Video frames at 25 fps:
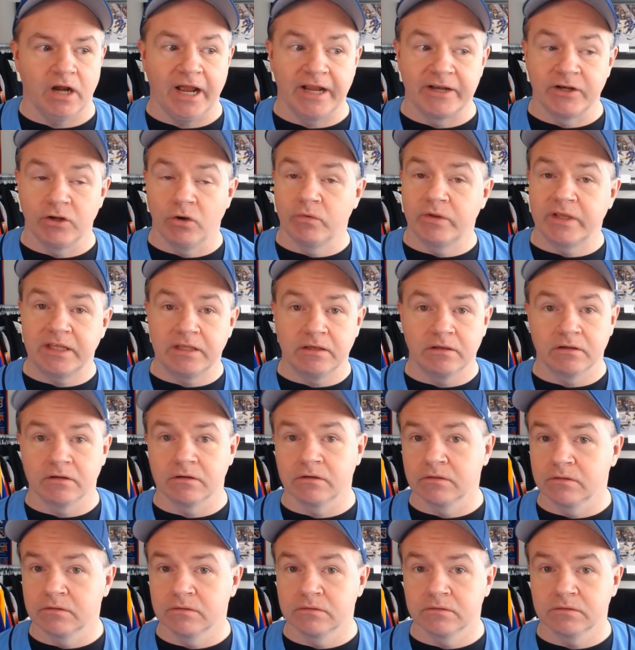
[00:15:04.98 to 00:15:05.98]
I know
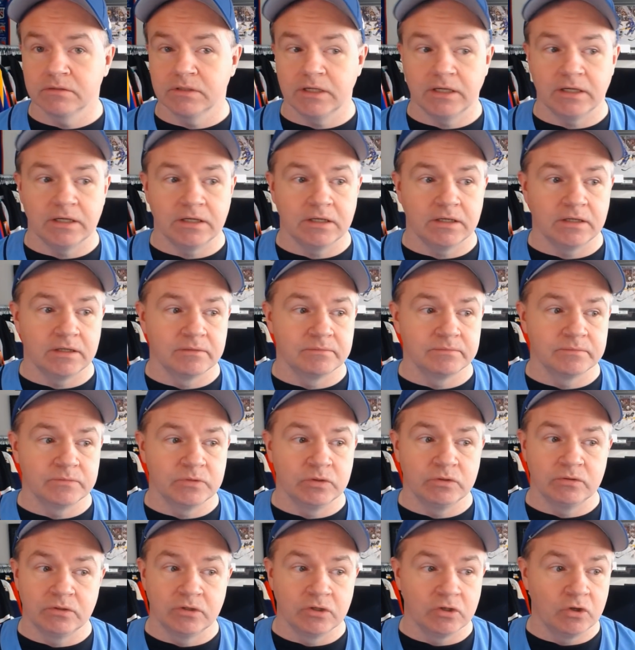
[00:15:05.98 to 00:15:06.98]
here,
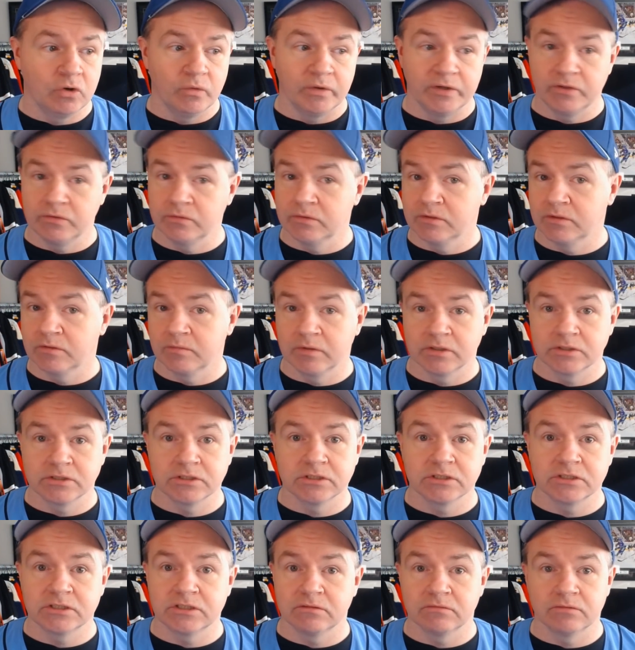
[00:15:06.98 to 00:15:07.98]
you can go into an
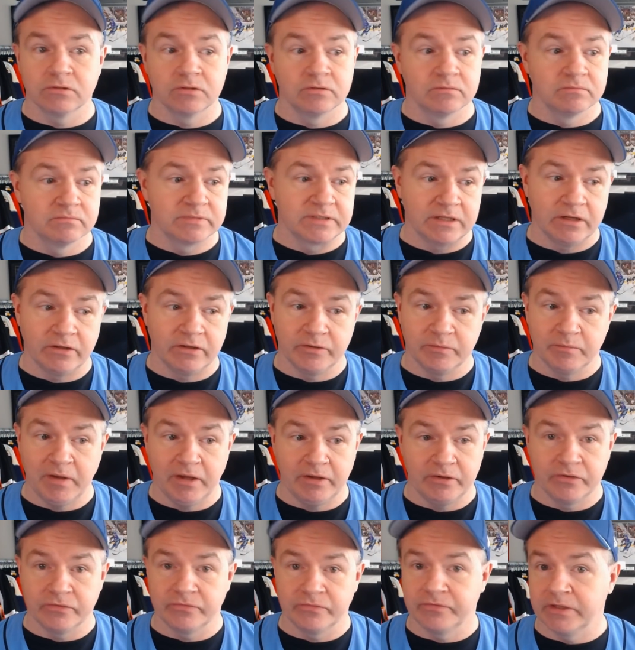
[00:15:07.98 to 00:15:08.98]
emergency room, tell them how
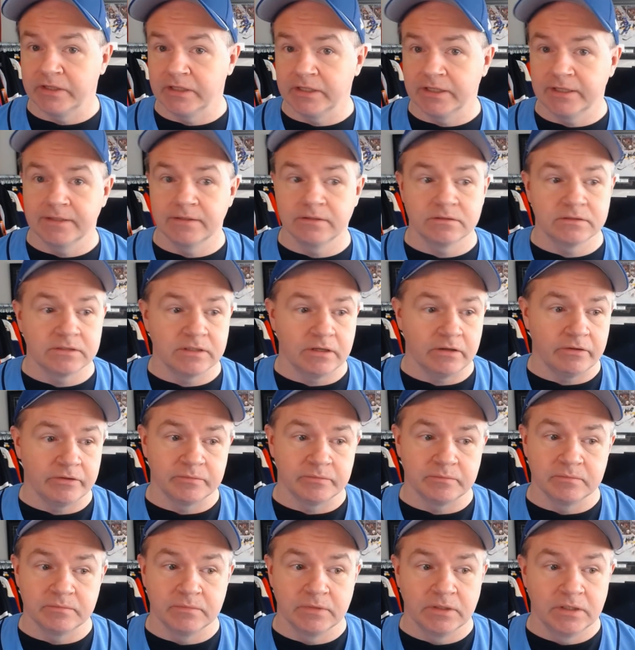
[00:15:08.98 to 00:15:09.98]
you're feeling, tell
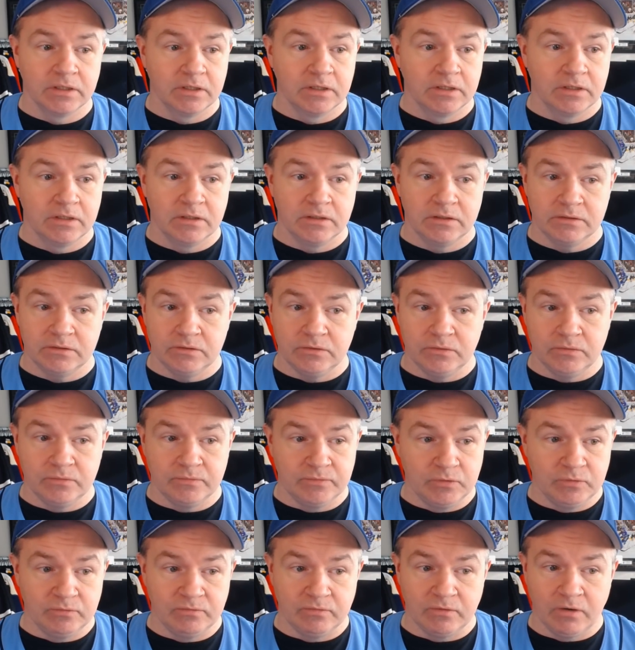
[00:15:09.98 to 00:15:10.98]
them
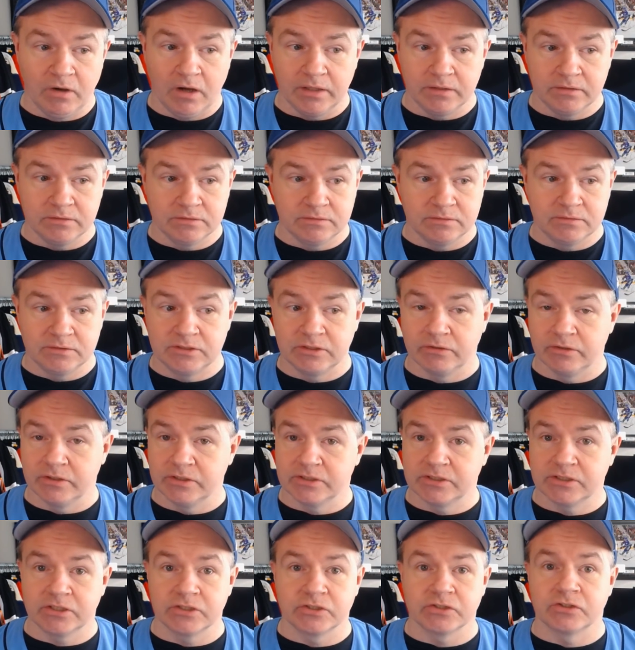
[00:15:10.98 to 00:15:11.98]
you've got
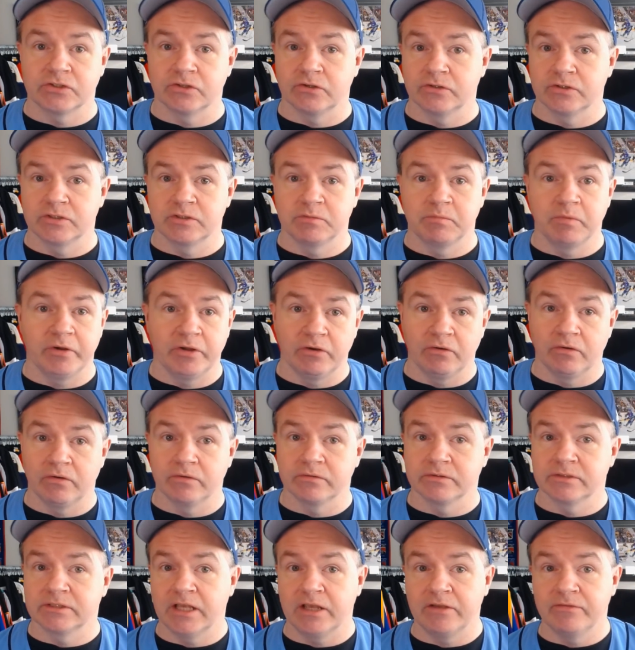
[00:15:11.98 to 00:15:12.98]
serious concerns about your
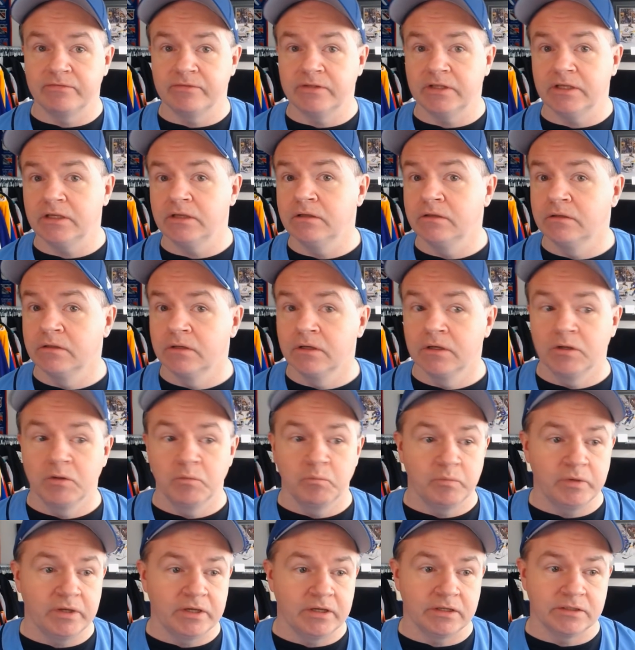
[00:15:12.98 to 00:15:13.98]
own safety
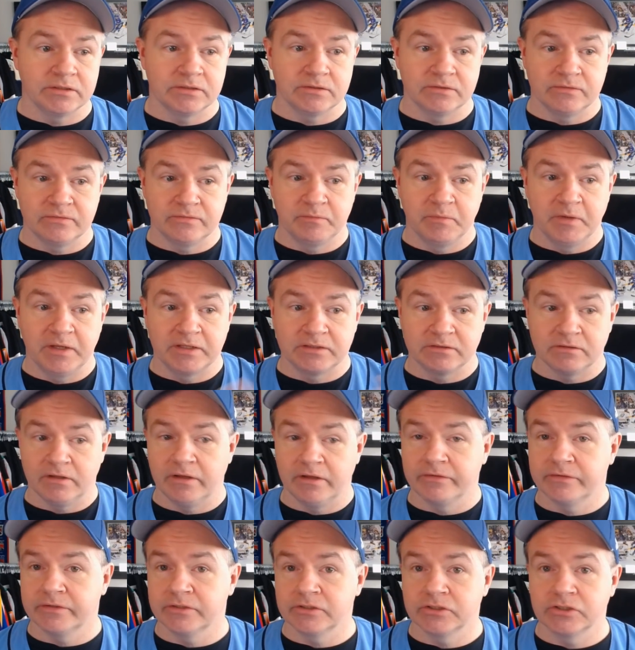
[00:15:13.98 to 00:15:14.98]
because of mental
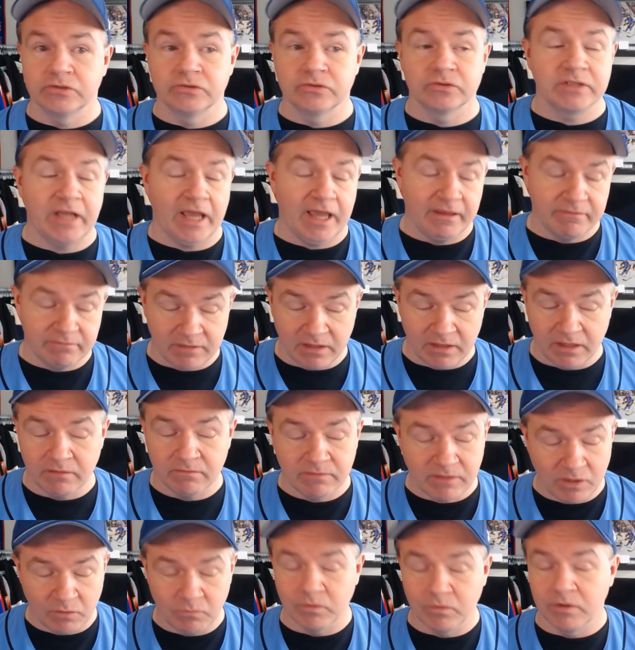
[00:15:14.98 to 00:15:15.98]
health issues, and
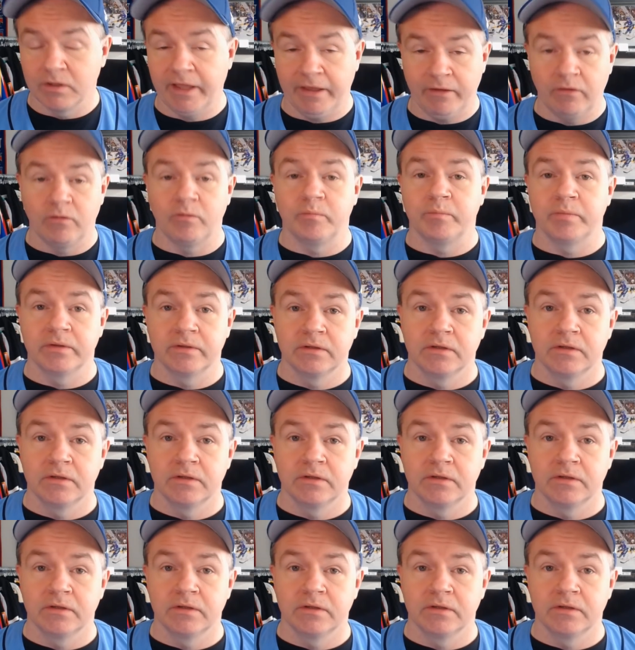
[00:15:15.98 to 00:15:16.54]
they will help.